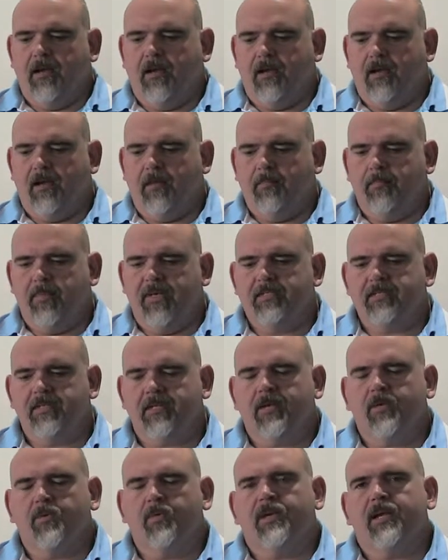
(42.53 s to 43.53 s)

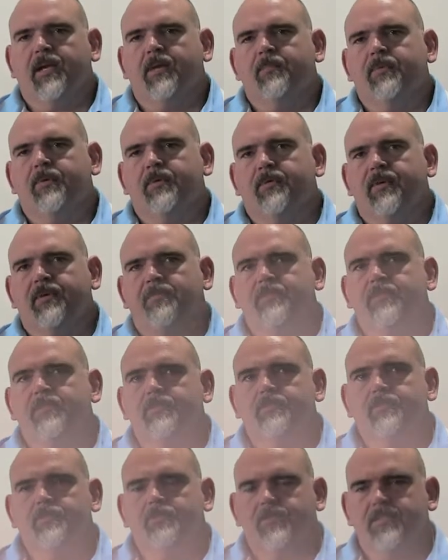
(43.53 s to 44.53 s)
Basically what happened roughly
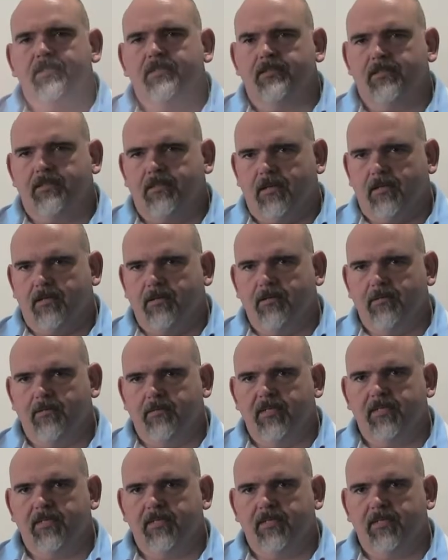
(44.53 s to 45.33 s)
2 years ago,